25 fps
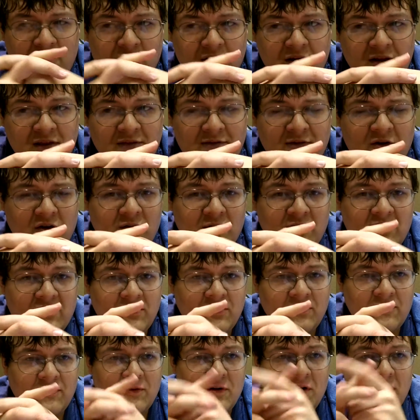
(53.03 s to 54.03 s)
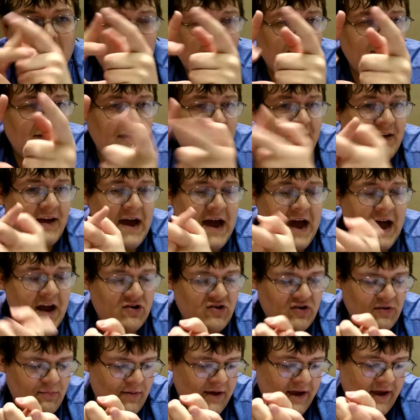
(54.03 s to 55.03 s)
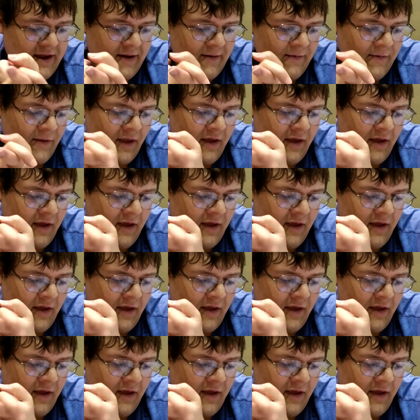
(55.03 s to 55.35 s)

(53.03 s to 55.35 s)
one of the first ones sold for. I don't think the guy actually paid.